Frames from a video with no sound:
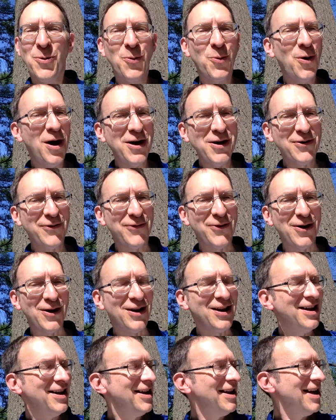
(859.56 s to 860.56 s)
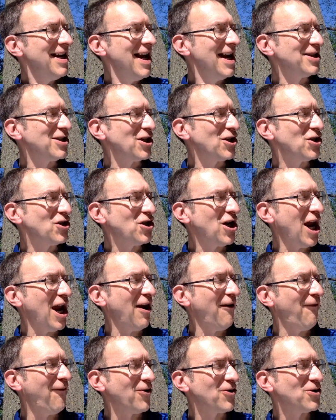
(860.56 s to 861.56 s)
"Wonderful, he has a
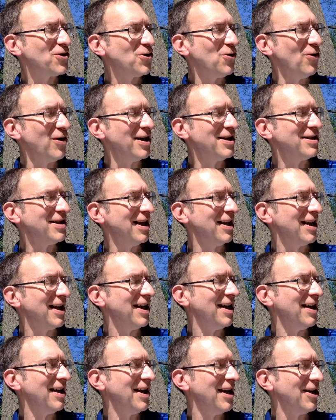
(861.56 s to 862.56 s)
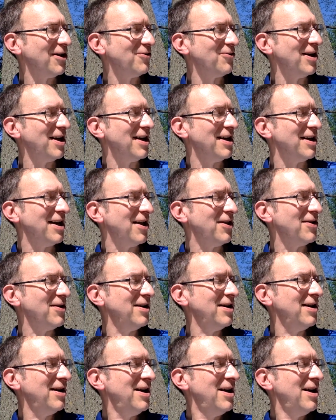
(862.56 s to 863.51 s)
shave for storytelling," agreed another.